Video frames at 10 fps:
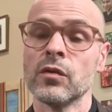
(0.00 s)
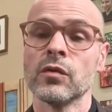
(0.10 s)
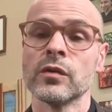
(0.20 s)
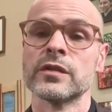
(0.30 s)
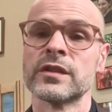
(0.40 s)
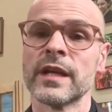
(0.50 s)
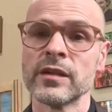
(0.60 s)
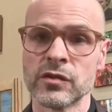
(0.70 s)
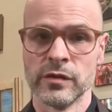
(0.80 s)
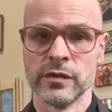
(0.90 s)
or
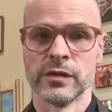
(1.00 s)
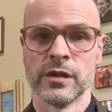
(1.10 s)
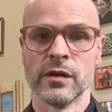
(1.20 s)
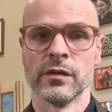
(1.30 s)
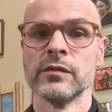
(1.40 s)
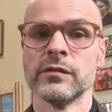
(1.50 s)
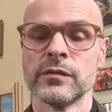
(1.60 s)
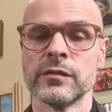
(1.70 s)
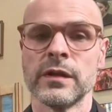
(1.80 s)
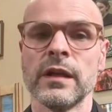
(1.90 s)
centuries ago,
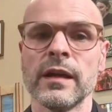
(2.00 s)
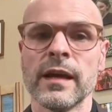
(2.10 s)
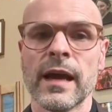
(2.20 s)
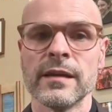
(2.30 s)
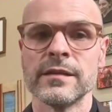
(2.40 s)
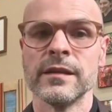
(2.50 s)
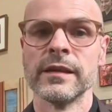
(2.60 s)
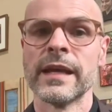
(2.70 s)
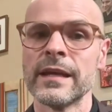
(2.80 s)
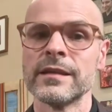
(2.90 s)
as in
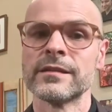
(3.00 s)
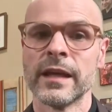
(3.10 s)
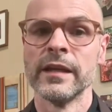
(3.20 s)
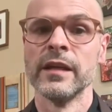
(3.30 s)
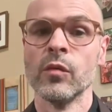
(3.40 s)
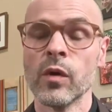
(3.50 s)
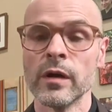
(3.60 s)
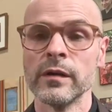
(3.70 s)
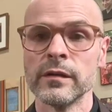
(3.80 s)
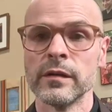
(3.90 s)
case
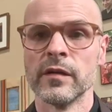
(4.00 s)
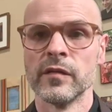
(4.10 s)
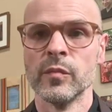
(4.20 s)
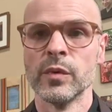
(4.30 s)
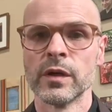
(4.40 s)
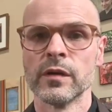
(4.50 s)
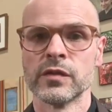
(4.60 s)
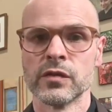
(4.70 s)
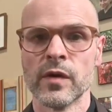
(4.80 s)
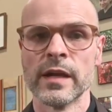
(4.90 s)
81 of the Book of
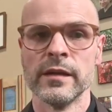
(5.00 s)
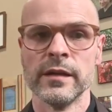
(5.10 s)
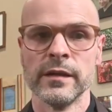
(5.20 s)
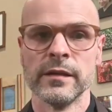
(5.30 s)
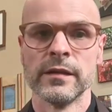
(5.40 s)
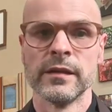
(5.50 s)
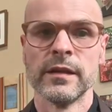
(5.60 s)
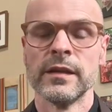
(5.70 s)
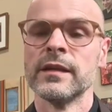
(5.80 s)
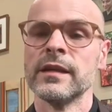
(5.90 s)
Serenity,
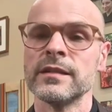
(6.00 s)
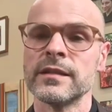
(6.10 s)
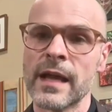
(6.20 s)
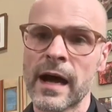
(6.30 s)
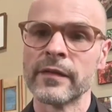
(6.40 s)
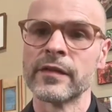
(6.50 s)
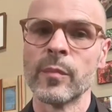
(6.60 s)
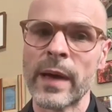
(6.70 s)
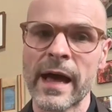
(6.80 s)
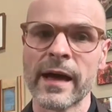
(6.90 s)
is not the
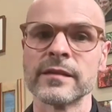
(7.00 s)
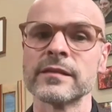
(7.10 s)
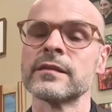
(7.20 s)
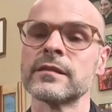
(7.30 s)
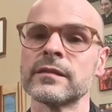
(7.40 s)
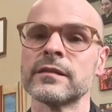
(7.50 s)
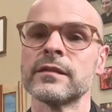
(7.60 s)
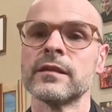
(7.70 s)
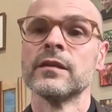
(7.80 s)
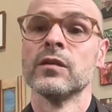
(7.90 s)
past
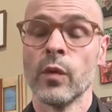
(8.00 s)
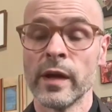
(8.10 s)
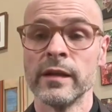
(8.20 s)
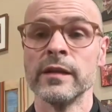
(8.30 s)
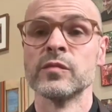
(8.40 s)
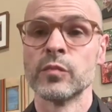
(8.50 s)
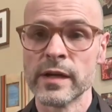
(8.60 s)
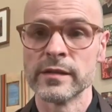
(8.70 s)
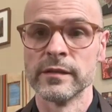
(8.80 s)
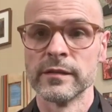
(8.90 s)
when it is
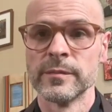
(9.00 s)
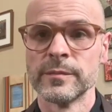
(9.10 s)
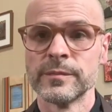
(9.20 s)
present.